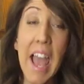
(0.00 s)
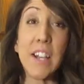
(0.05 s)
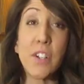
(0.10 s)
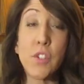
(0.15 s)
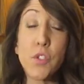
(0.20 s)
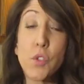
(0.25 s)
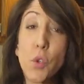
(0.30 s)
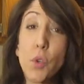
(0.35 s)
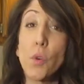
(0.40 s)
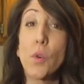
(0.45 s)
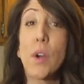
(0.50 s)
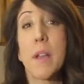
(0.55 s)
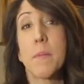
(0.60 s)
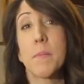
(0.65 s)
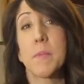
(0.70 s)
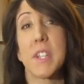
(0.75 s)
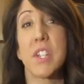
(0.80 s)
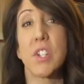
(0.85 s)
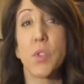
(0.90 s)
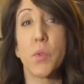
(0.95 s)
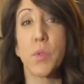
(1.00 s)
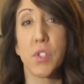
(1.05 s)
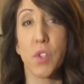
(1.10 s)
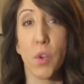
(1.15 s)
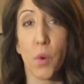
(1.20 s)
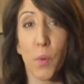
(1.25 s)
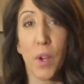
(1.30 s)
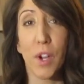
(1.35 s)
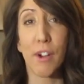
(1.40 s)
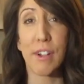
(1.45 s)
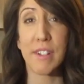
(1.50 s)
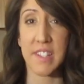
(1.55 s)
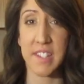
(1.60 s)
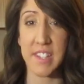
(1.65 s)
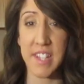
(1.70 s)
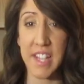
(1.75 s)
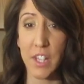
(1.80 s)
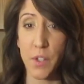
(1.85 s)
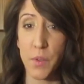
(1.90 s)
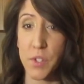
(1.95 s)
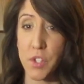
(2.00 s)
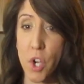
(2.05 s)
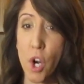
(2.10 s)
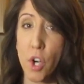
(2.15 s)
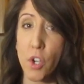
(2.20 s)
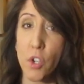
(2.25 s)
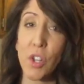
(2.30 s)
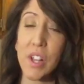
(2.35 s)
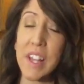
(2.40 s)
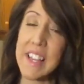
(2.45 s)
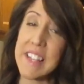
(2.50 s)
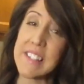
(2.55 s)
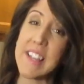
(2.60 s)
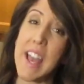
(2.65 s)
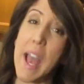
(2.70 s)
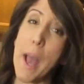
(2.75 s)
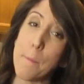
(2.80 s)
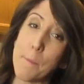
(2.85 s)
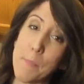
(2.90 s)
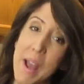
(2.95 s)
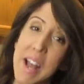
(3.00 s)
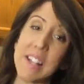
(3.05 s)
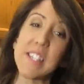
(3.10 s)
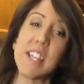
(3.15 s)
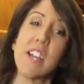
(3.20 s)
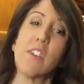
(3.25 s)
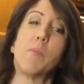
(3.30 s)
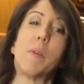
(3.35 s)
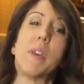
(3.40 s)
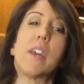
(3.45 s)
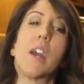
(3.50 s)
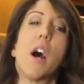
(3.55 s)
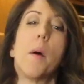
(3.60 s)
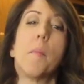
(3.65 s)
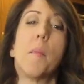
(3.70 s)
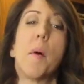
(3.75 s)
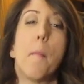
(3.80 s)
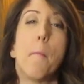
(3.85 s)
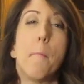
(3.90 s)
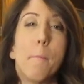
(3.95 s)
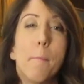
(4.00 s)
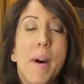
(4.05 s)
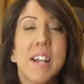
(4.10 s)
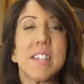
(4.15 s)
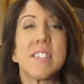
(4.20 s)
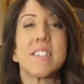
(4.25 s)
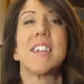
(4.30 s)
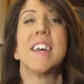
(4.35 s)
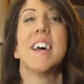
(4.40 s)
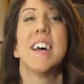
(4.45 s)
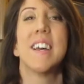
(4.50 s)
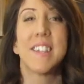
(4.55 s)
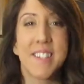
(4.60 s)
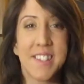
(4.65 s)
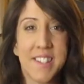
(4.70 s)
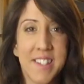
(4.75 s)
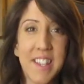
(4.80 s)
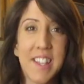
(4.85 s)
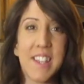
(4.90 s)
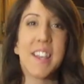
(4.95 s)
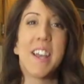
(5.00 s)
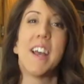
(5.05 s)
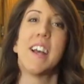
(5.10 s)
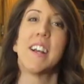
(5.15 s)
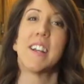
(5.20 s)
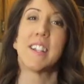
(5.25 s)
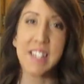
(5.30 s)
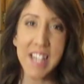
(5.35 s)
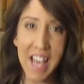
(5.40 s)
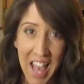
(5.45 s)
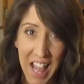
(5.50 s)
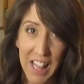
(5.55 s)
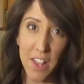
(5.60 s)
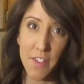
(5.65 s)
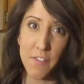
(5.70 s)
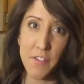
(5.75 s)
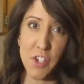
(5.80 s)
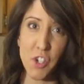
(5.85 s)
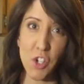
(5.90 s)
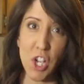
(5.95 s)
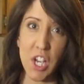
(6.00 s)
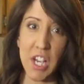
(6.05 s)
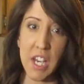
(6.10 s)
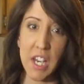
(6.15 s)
And two games into his career as a St. Louis Cardinal, his at bats have become must see television.